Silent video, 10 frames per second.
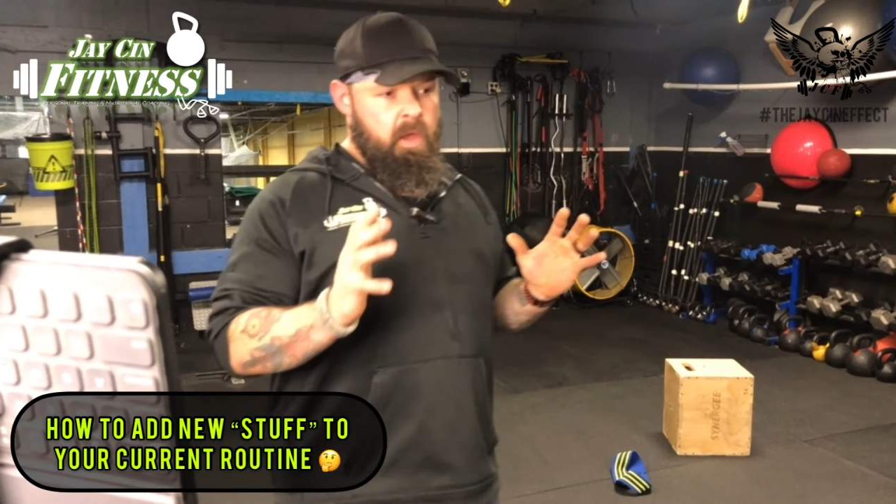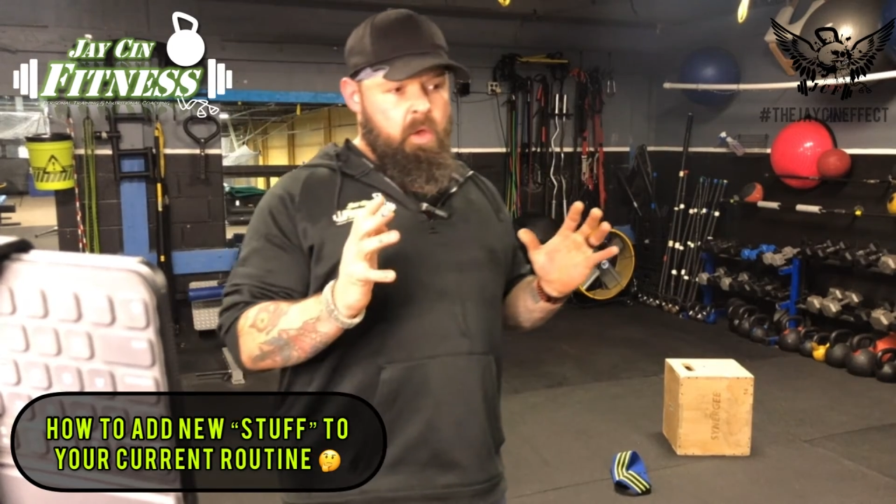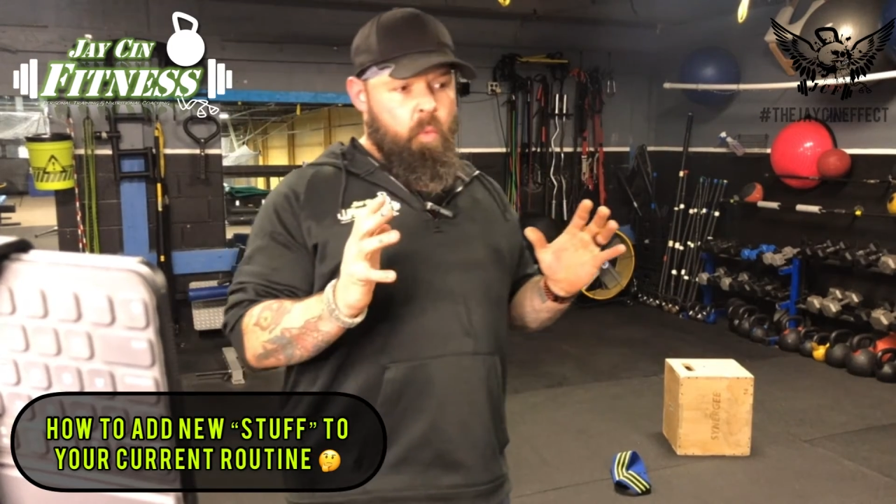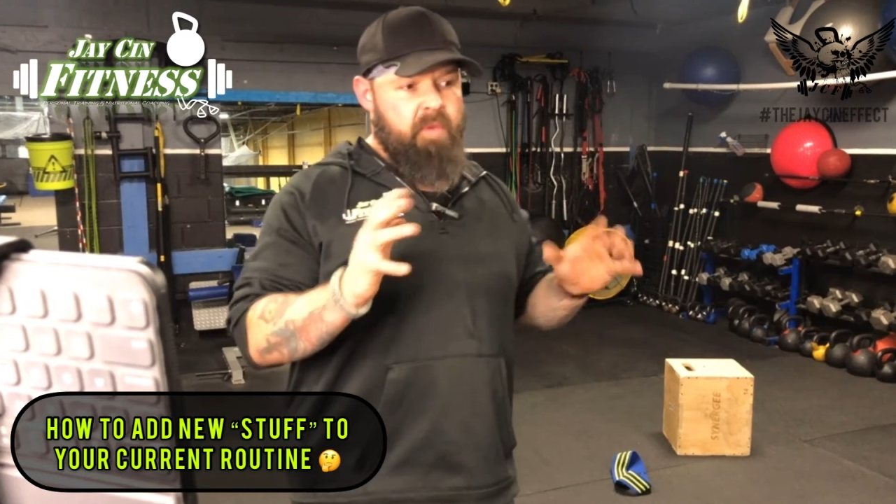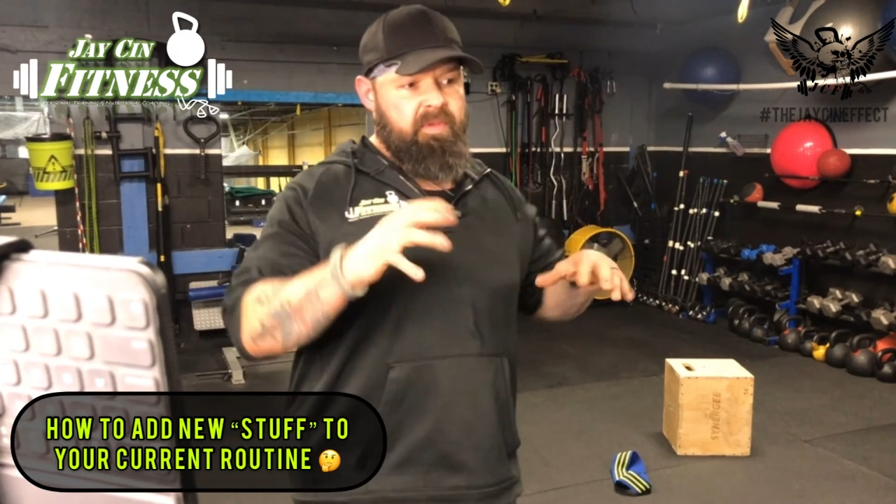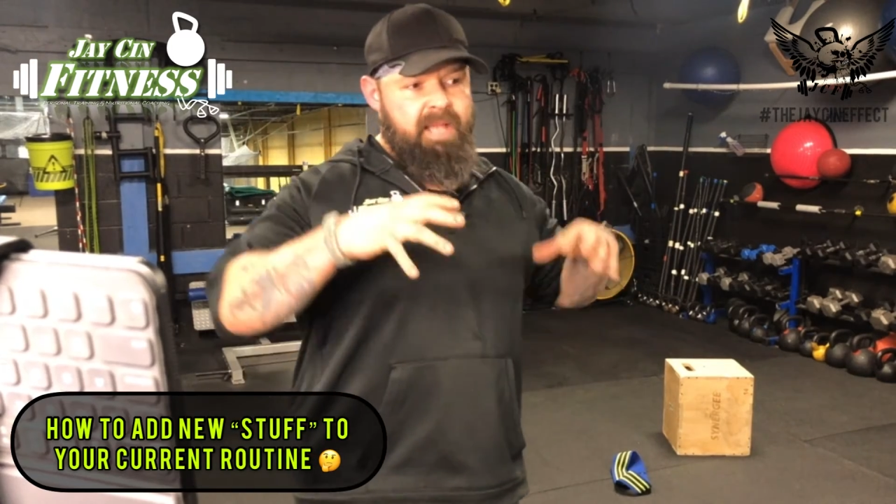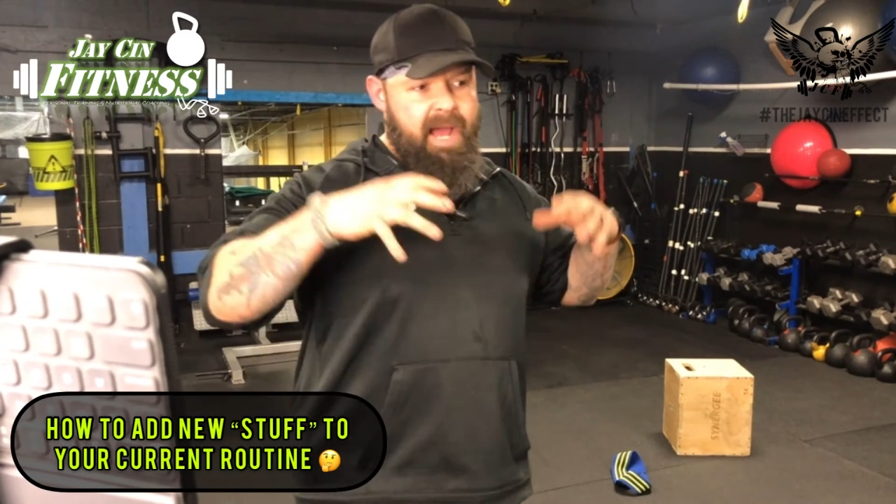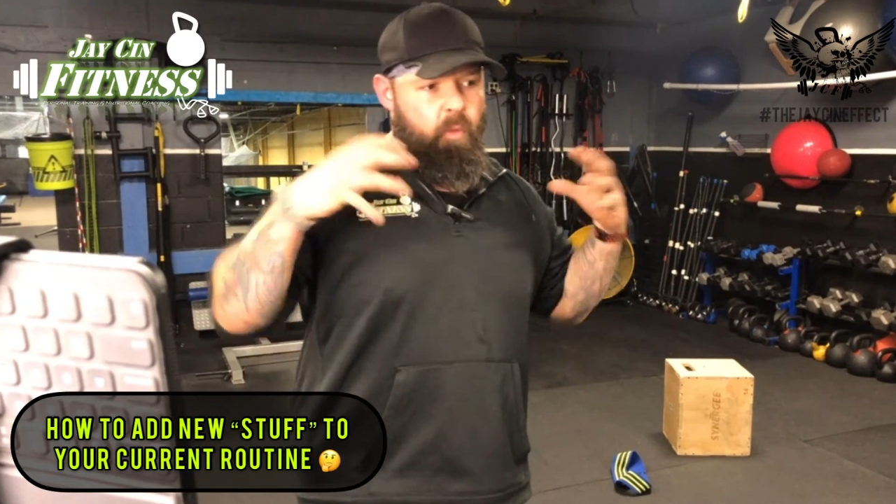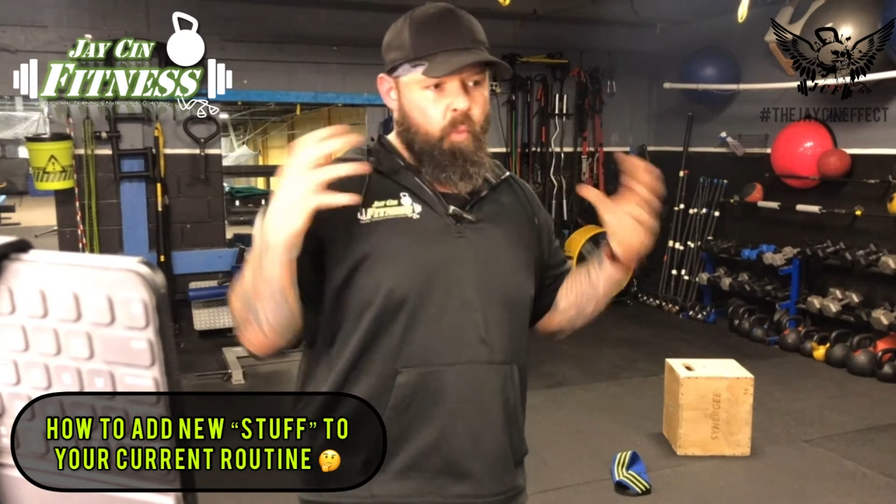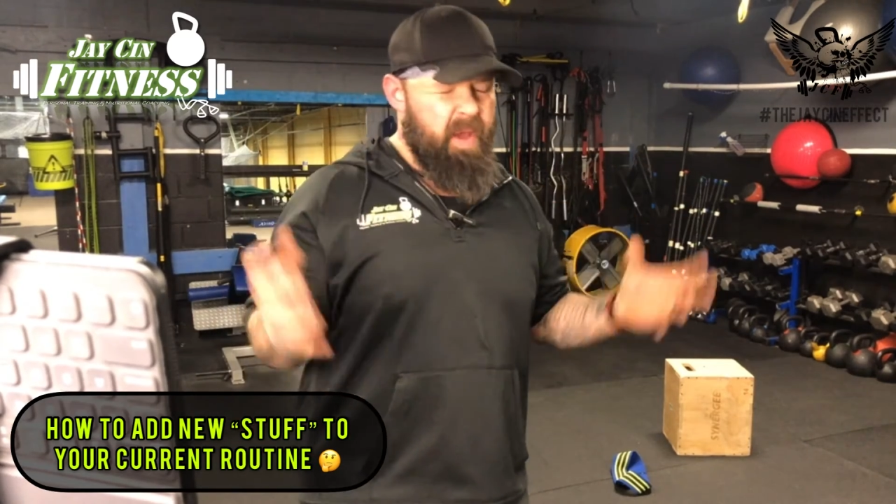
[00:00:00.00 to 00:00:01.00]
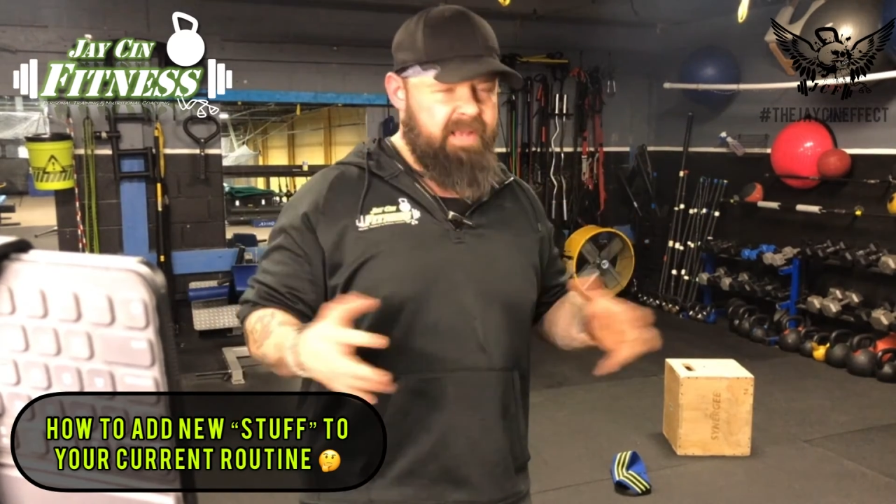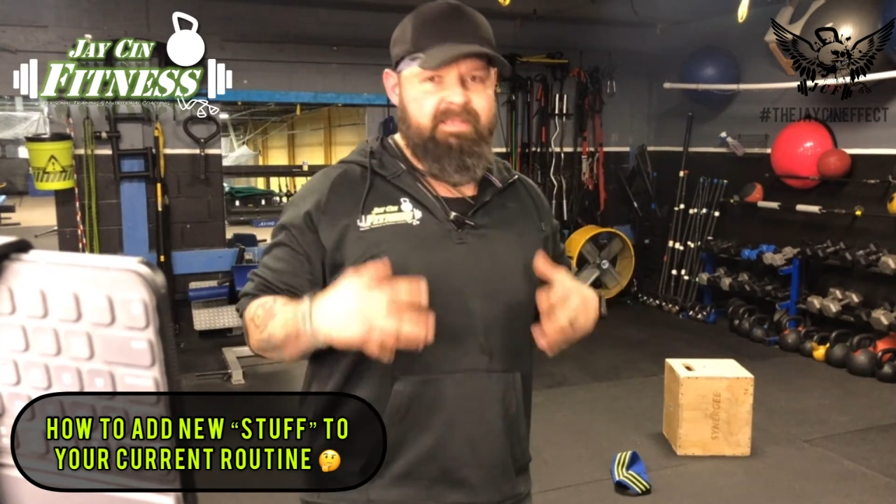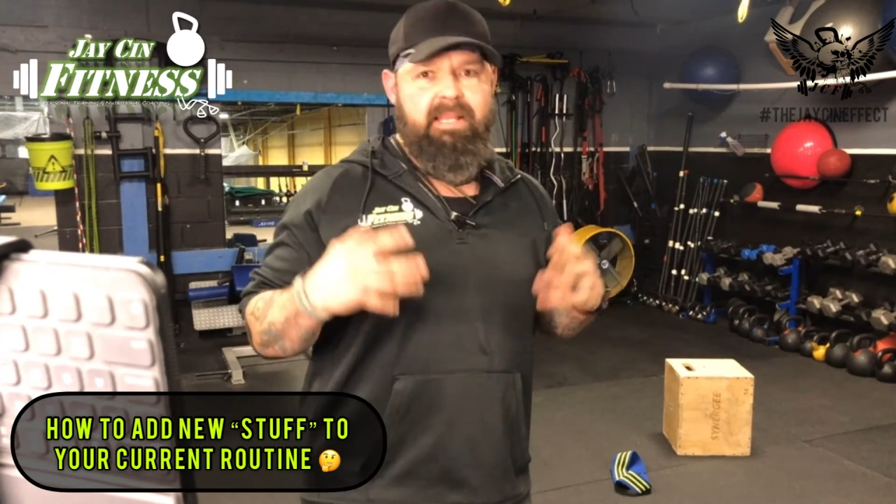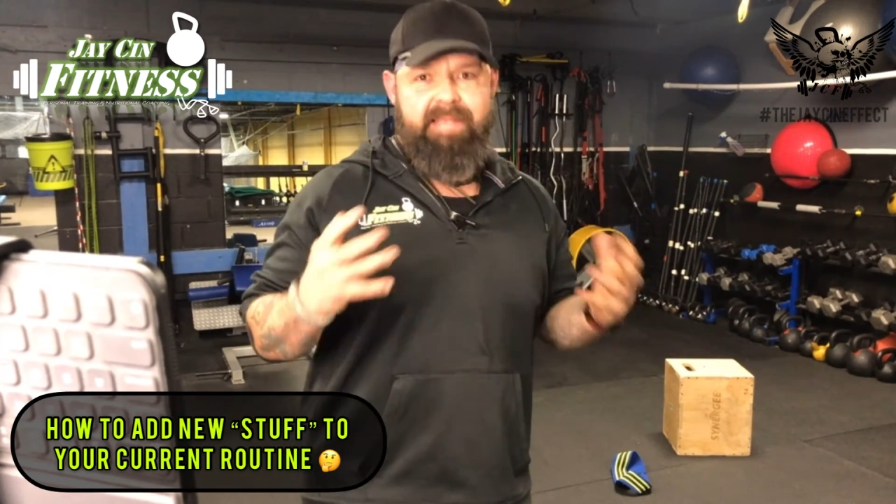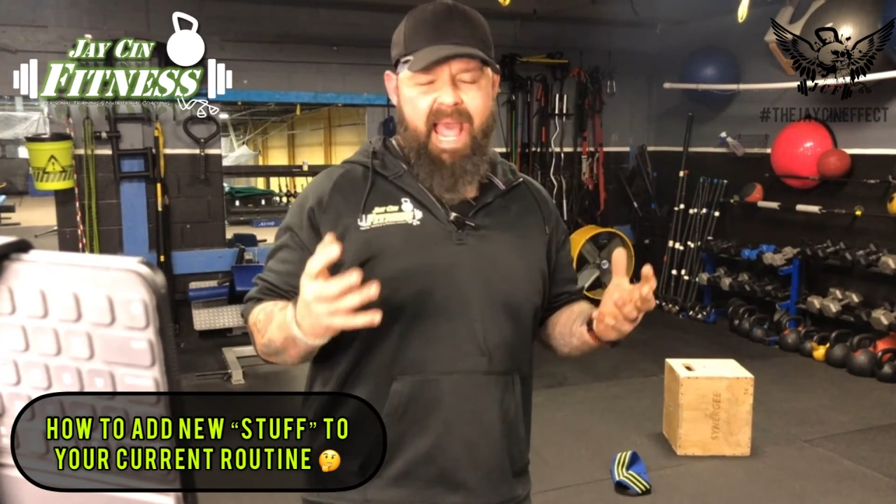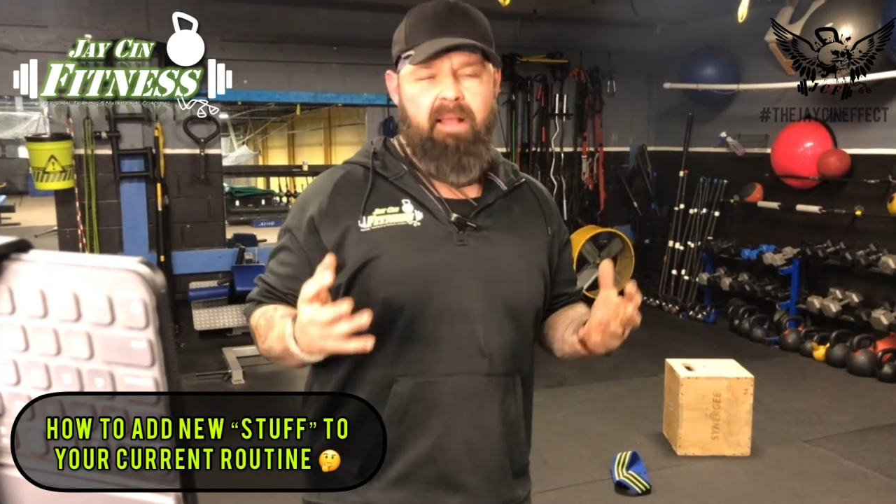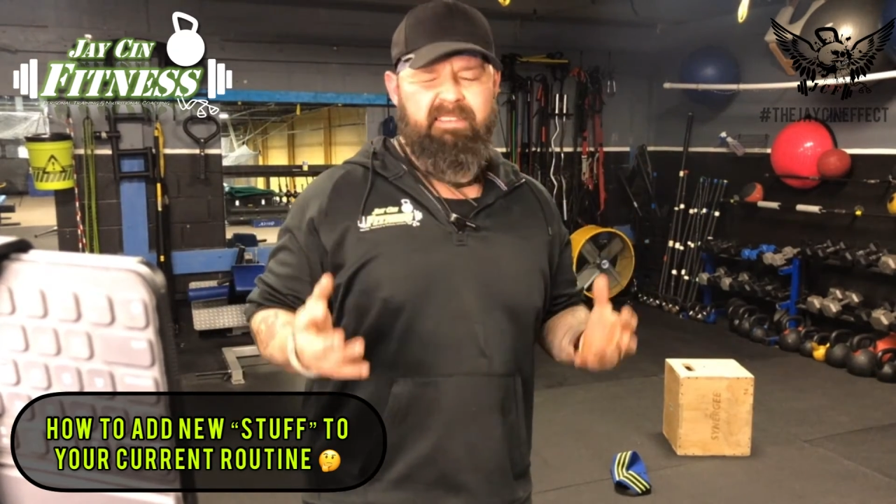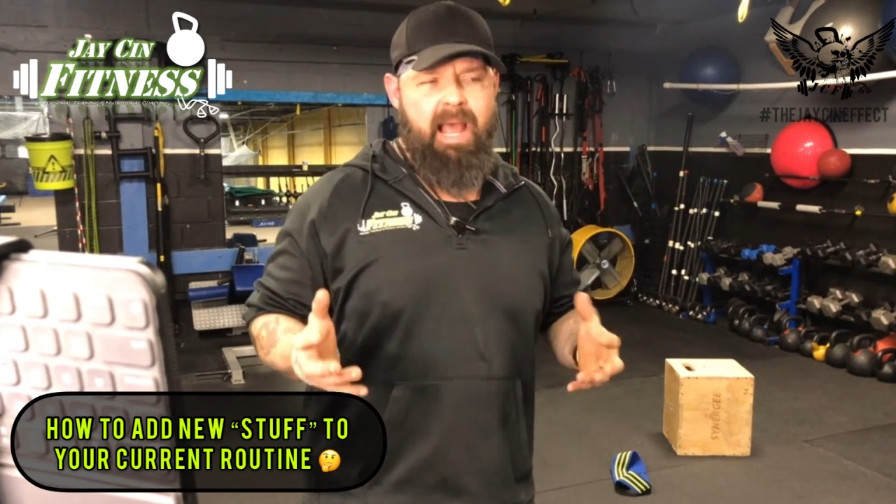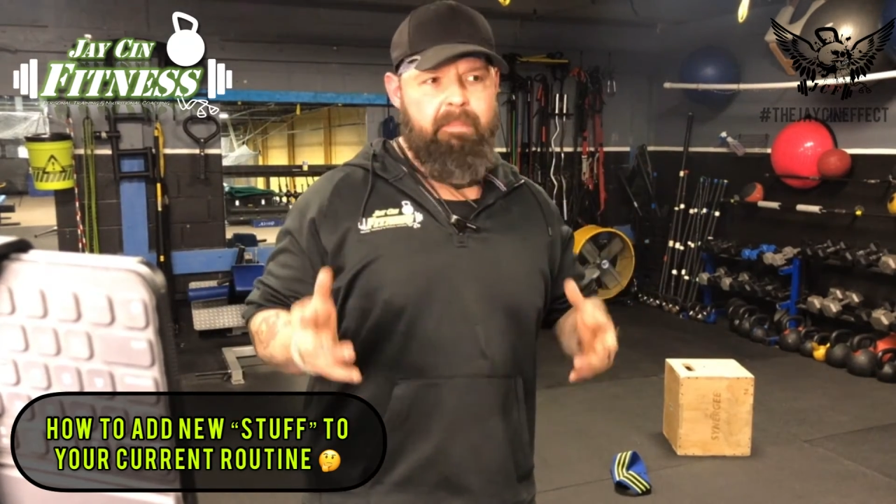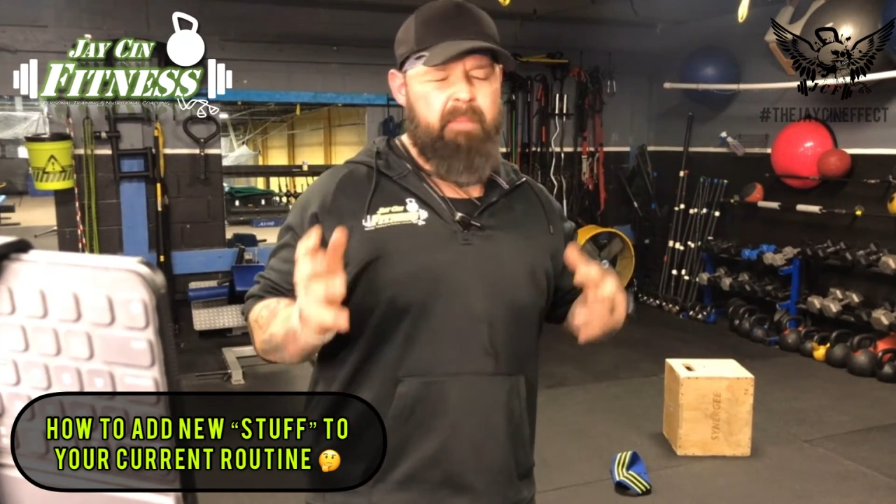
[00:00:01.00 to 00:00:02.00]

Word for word: we have a lot of wasted downtime